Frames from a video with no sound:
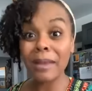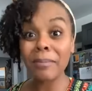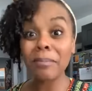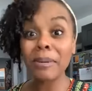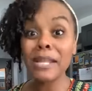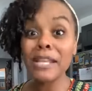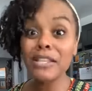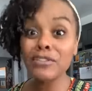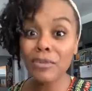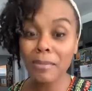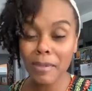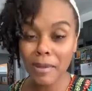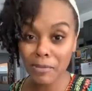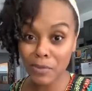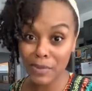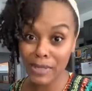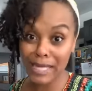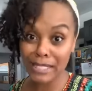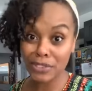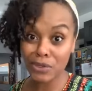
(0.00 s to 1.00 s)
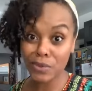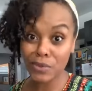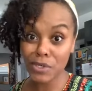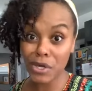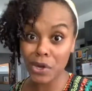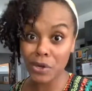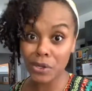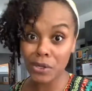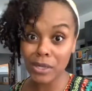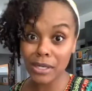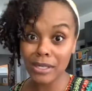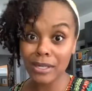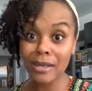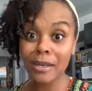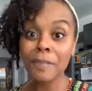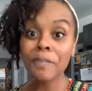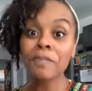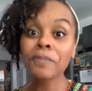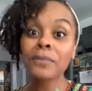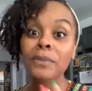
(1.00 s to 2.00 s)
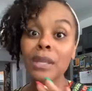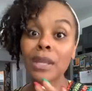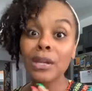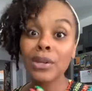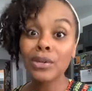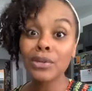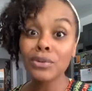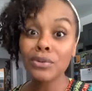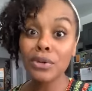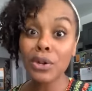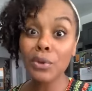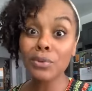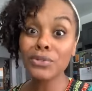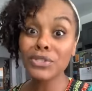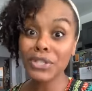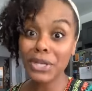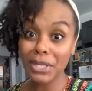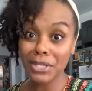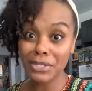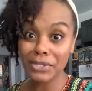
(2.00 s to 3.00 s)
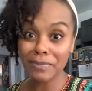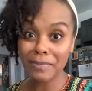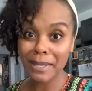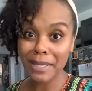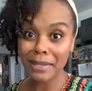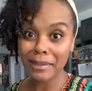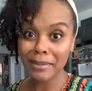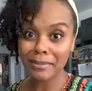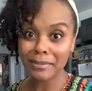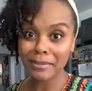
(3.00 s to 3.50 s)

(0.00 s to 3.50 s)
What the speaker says: And please remember what I told y'all earlier. No judgment.